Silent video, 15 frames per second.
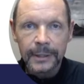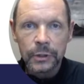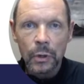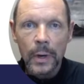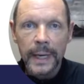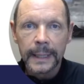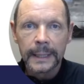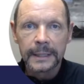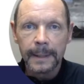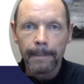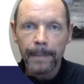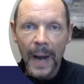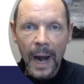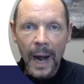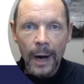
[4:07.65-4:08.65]
joint is a
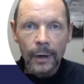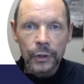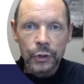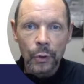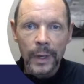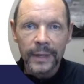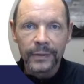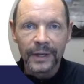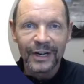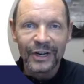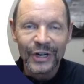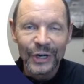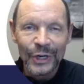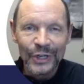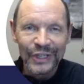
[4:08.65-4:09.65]
pair joint that
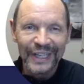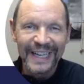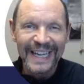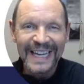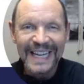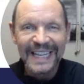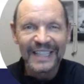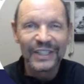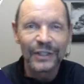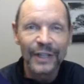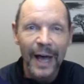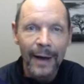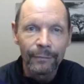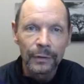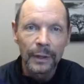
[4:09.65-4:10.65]
occurs at each
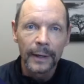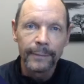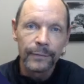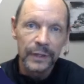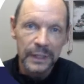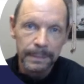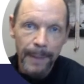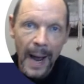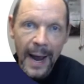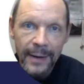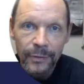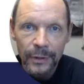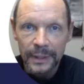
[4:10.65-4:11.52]
level of the spine,